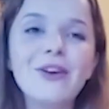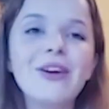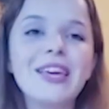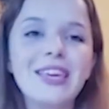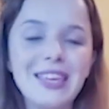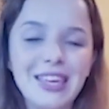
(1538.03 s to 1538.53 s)

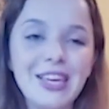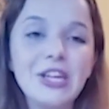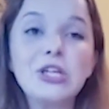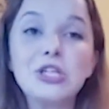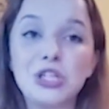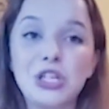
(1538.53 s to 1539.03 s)
He,
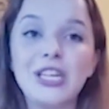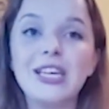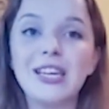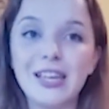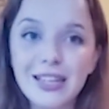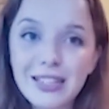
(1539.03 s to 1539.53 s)

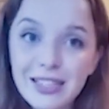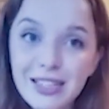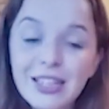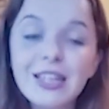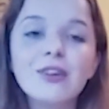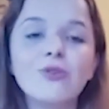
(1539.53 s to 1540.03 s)
she, it.
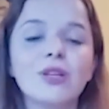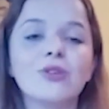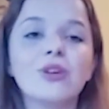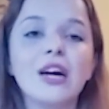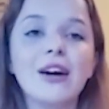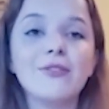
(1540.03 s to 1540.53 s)
When
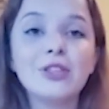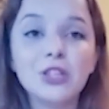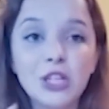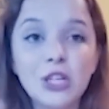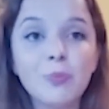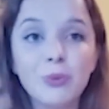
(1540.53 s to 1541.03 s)
you have
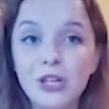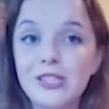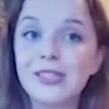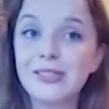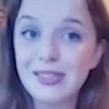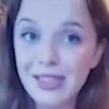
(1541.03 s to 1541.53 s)
third
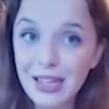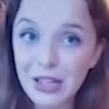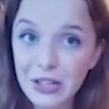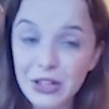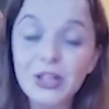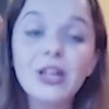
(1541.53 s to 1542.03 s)
person
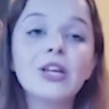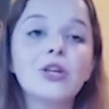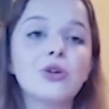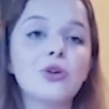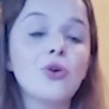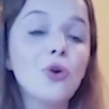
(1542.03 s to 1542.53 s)
singular,
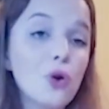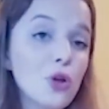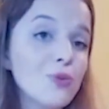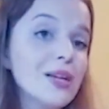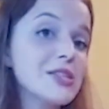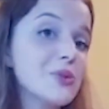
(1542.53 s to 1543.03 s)
you're
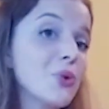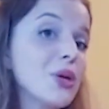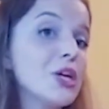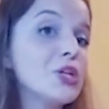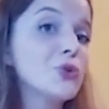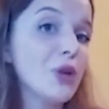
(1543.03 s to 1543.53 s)
always
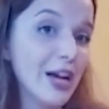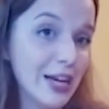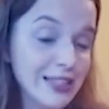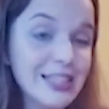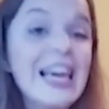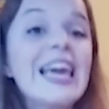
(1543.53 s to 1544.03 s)
going to
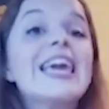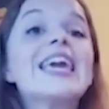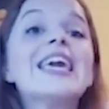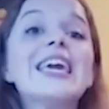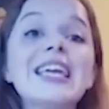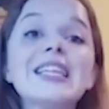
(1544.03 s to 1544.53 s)
add
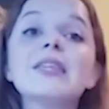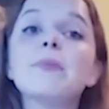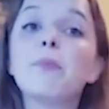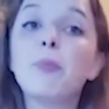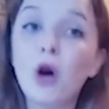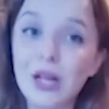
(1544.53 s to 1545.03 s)
in
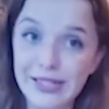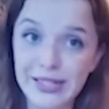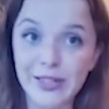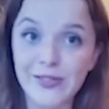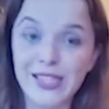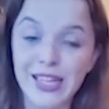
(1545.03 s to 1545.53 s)
the
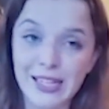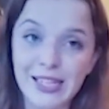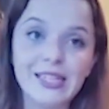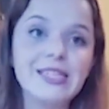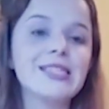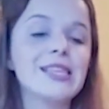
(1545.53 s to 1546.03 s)
positive
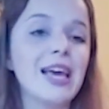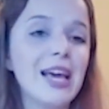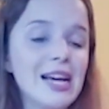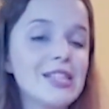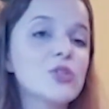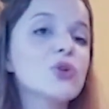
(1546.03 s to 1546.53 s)
sentence
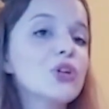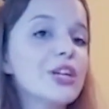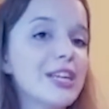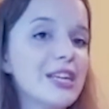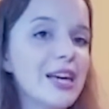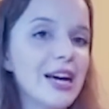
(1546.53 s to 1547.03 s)
s
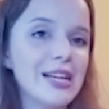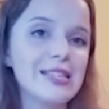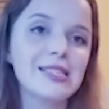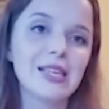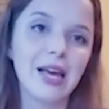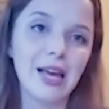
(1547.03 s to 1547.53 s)
or
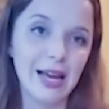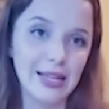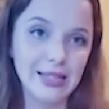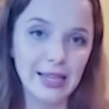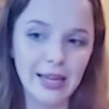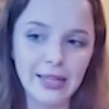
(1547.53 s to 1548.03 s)
es
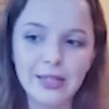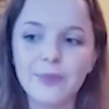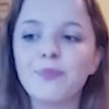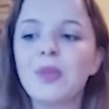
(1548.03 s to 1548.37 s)
at the end.